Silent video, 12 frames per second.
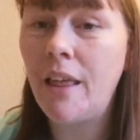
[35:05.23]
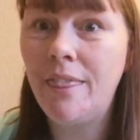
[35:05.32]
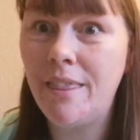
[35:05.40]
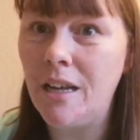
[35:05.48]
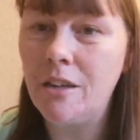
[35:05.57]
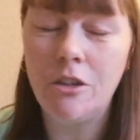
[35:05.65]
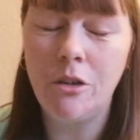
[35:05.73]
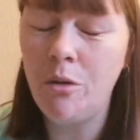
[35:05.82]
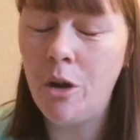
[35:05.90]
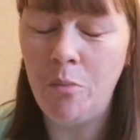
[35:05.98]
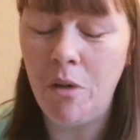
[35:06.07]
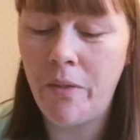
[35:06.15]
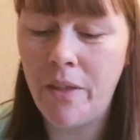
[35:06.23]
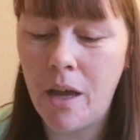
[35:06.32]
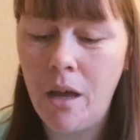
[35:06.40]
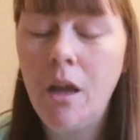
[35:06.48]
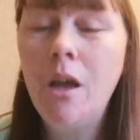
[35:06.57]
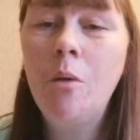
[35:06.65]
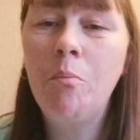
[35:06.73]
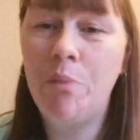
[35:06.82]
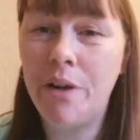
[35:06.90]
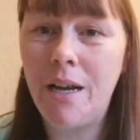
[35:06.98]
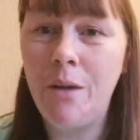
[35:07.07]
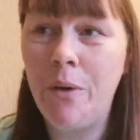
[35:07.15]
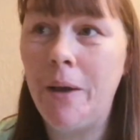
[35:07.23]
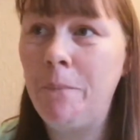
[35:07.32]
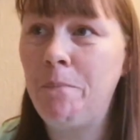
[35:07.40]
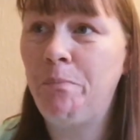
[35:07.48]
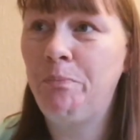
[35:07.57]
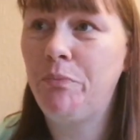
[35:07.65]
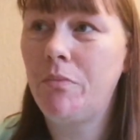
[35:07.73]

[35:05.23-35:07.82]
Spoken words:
I think, don't quote me on that. But anyway,